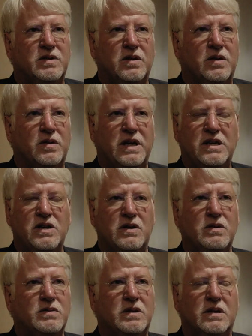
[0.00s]
that are in
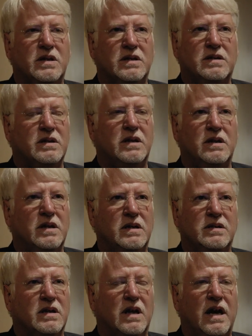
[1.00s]
use in
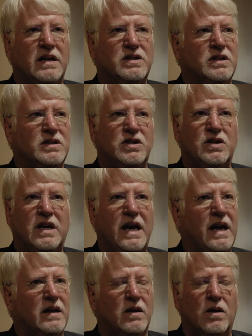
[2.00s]
these elections and you
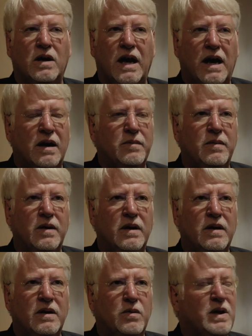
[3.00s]
can't look at them,
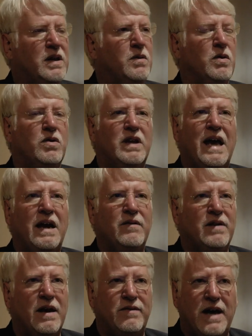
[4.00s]
we can't
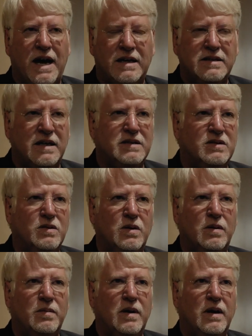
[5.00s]
even have access to
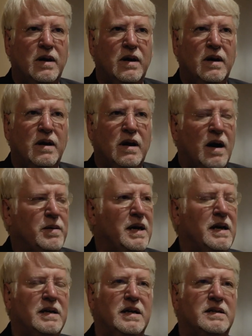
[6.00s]
them. I mean,
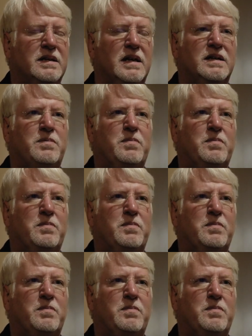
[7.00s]
it's